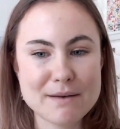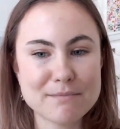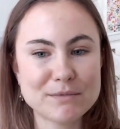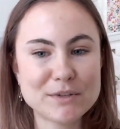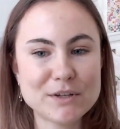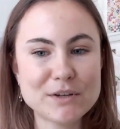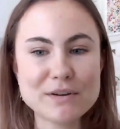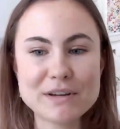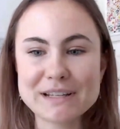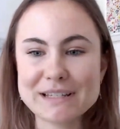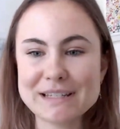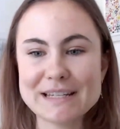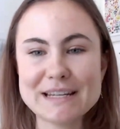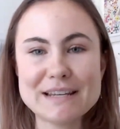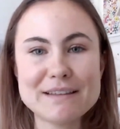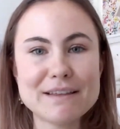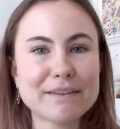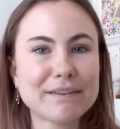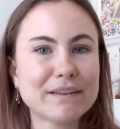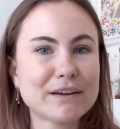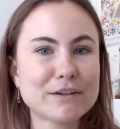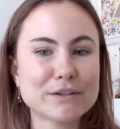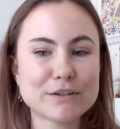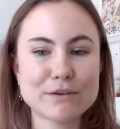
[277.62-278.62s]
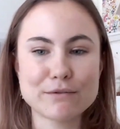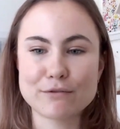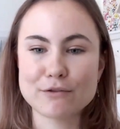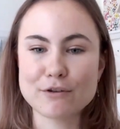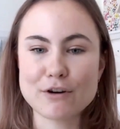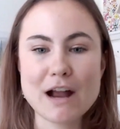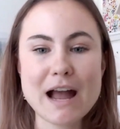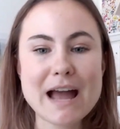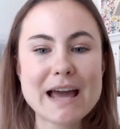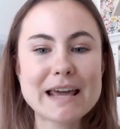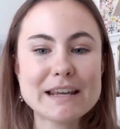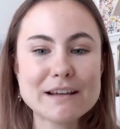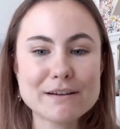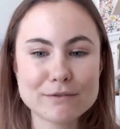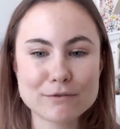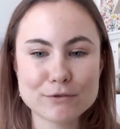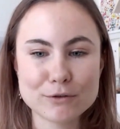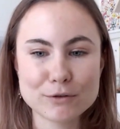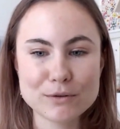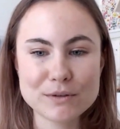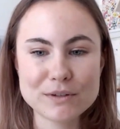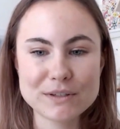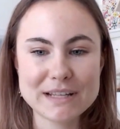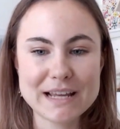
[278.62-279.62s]
So you can see that there's a variety of
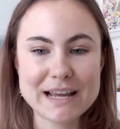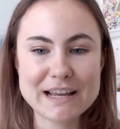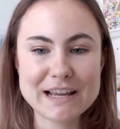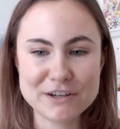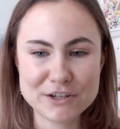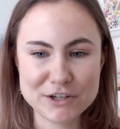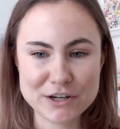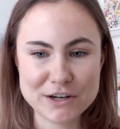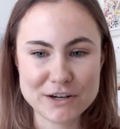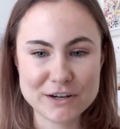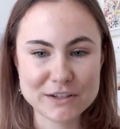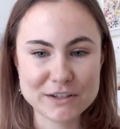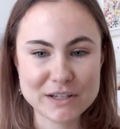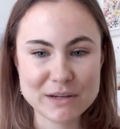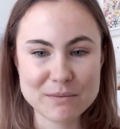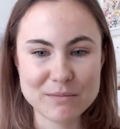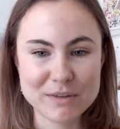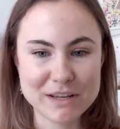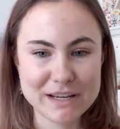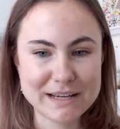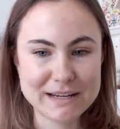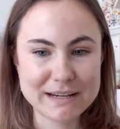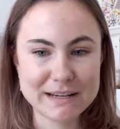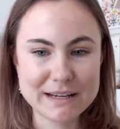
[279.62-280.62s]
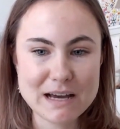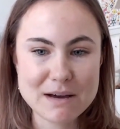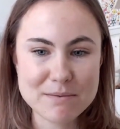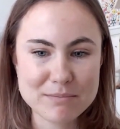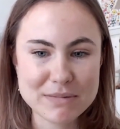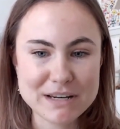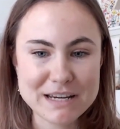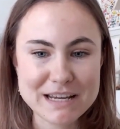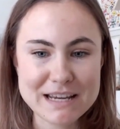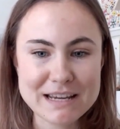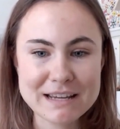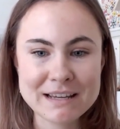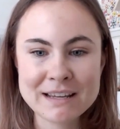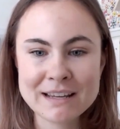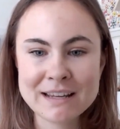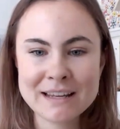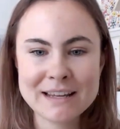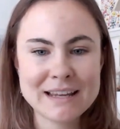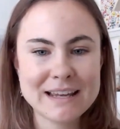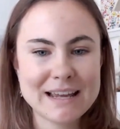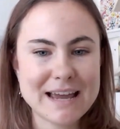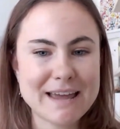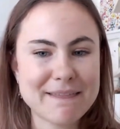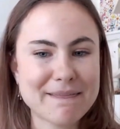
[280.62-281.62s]
roles that engineers can play in a company,
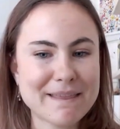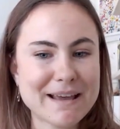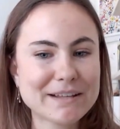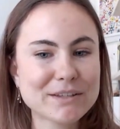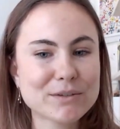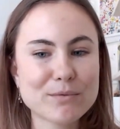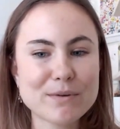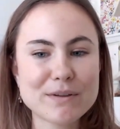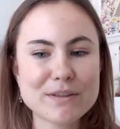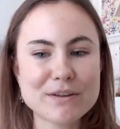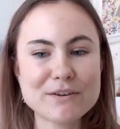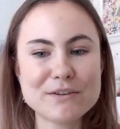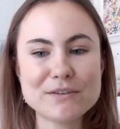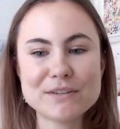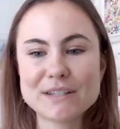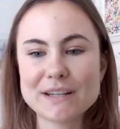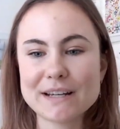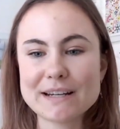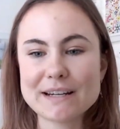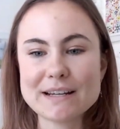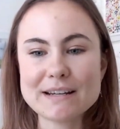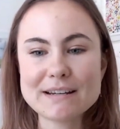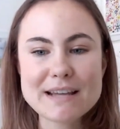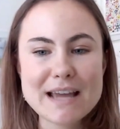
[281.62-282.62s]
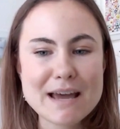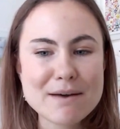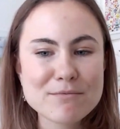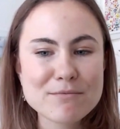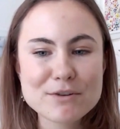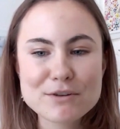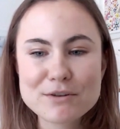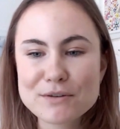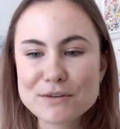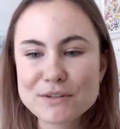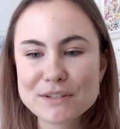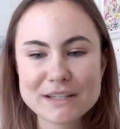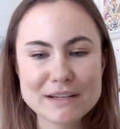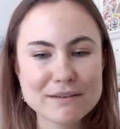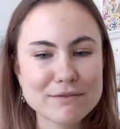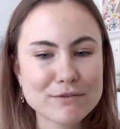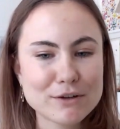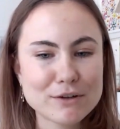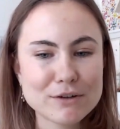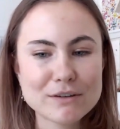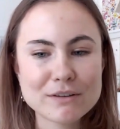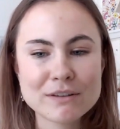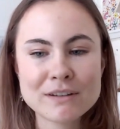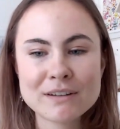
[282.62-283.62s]
and that's whether you studied chemical,
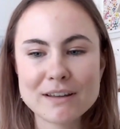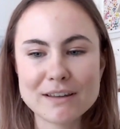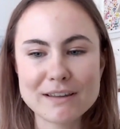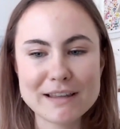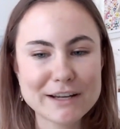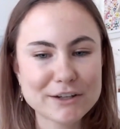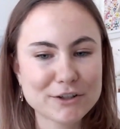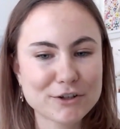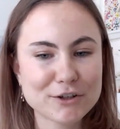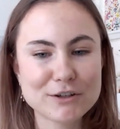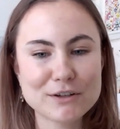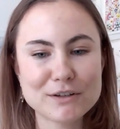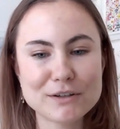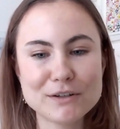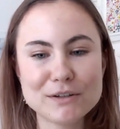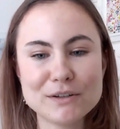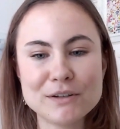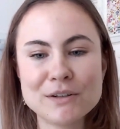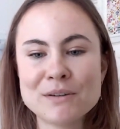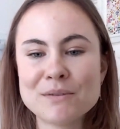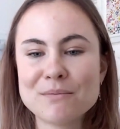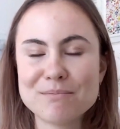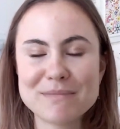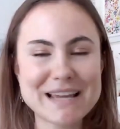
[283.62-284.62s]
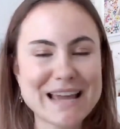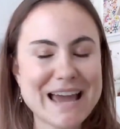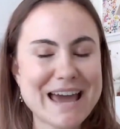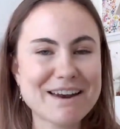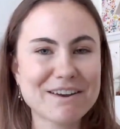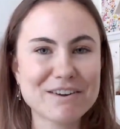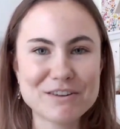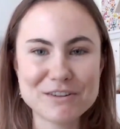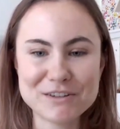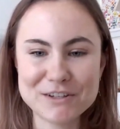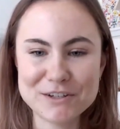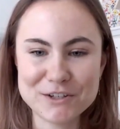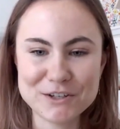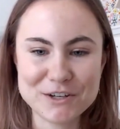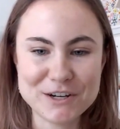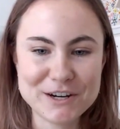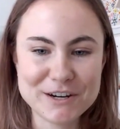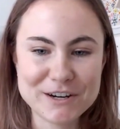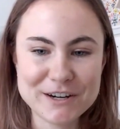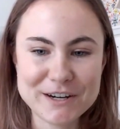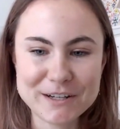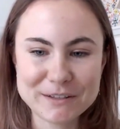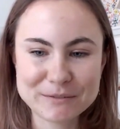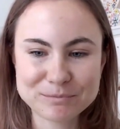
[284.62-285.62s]
civil, electrical, mechanical
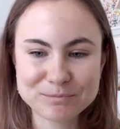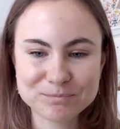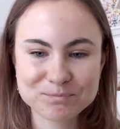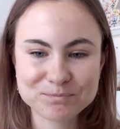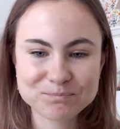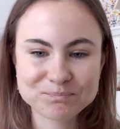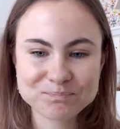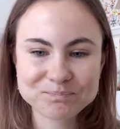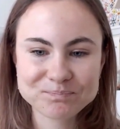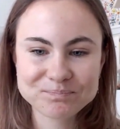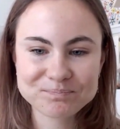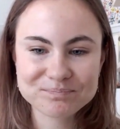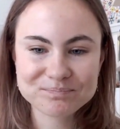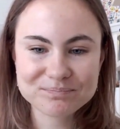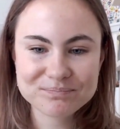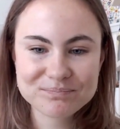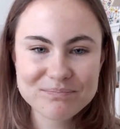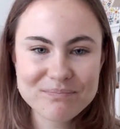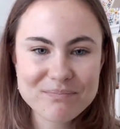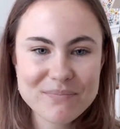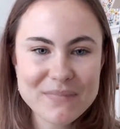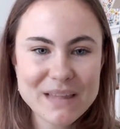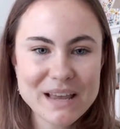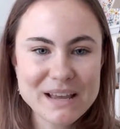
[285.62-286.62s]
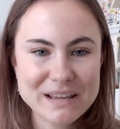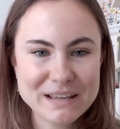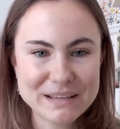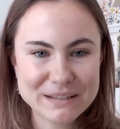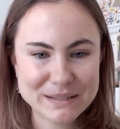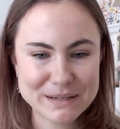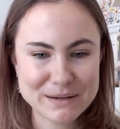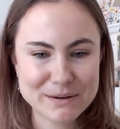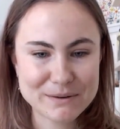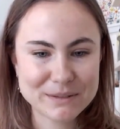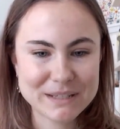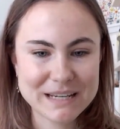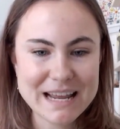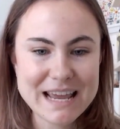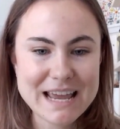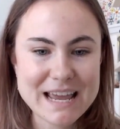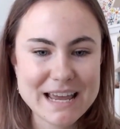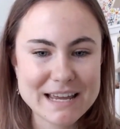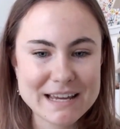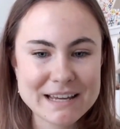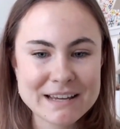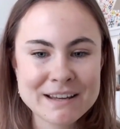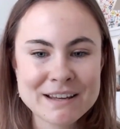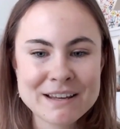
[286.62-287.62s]
engineering. So
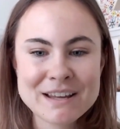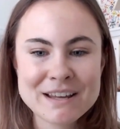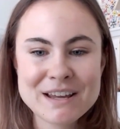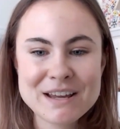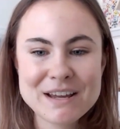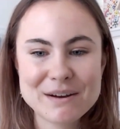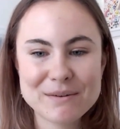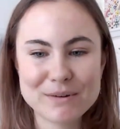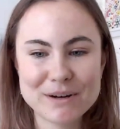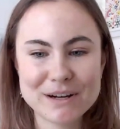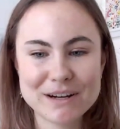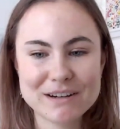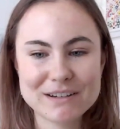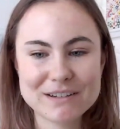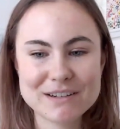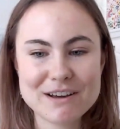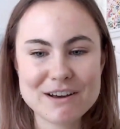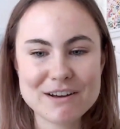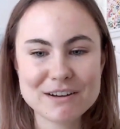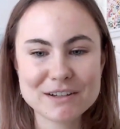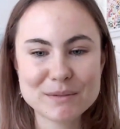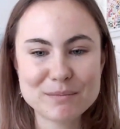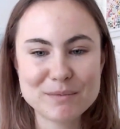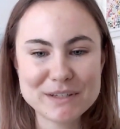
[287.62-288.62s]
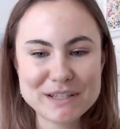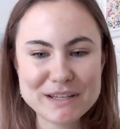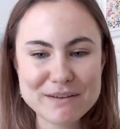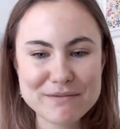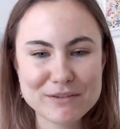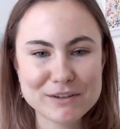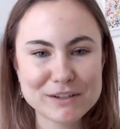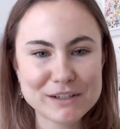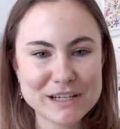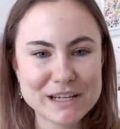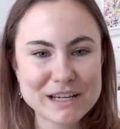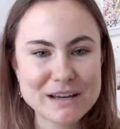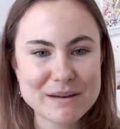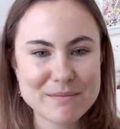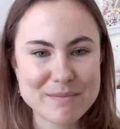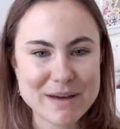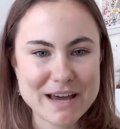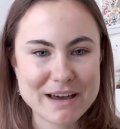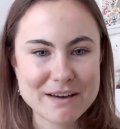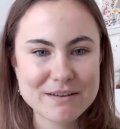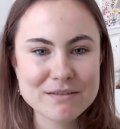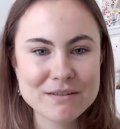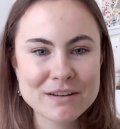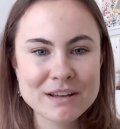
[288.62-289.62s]
today, we're going to talk specifically
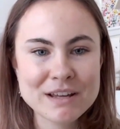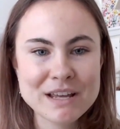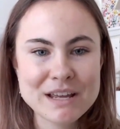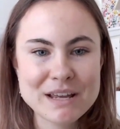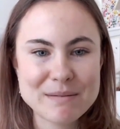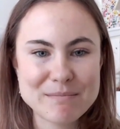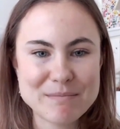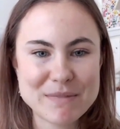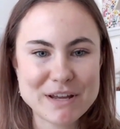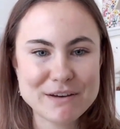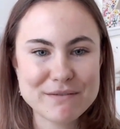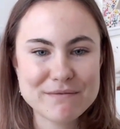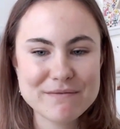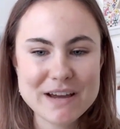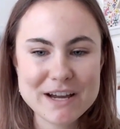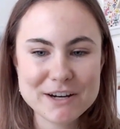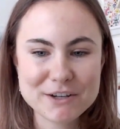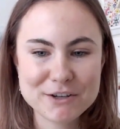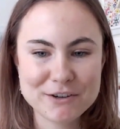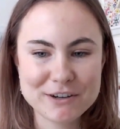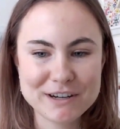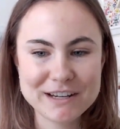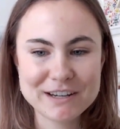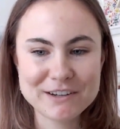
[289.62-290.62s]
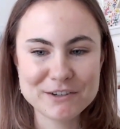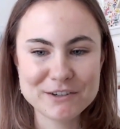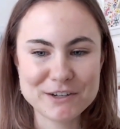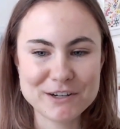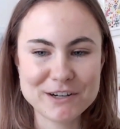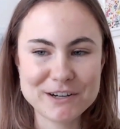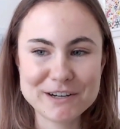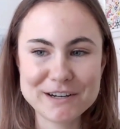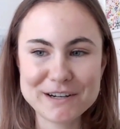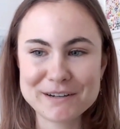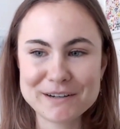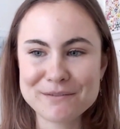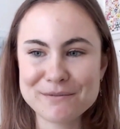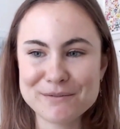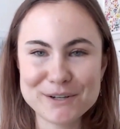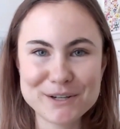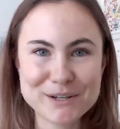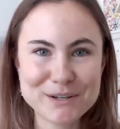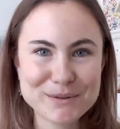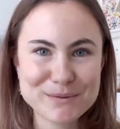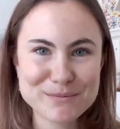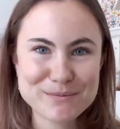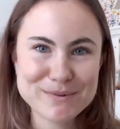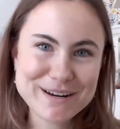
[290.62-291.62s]
about manufacturing engineering, which
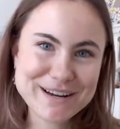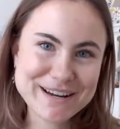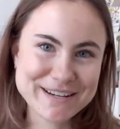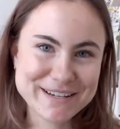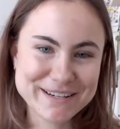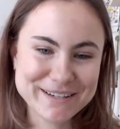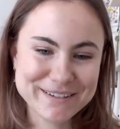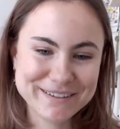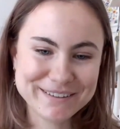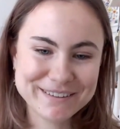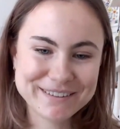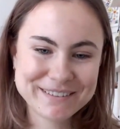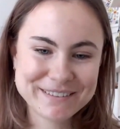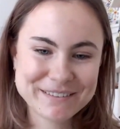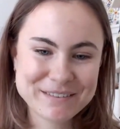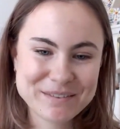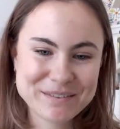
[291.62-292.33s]
is what I do.